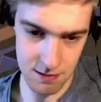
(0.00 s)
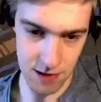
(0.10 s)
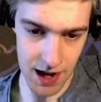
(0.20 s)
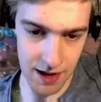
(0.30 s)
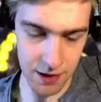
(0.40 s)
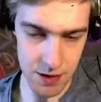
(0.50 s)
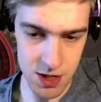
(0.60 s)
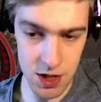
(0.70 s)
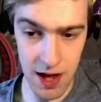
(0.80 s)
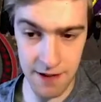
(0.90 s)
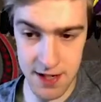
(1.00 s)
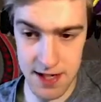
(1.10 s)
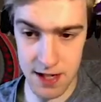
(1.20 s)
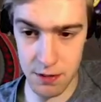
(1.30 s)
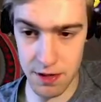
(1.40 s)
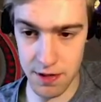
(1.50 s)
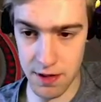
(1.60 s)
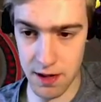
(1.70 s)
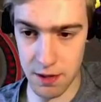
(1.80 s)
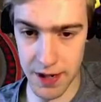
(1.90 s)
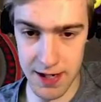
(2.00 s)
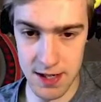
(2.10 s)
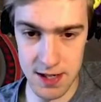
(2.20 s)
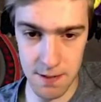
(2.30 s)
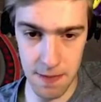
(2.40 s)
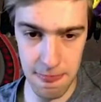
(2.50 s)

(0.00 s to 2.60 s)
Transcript: I think we're just going to have to deal with the weakness.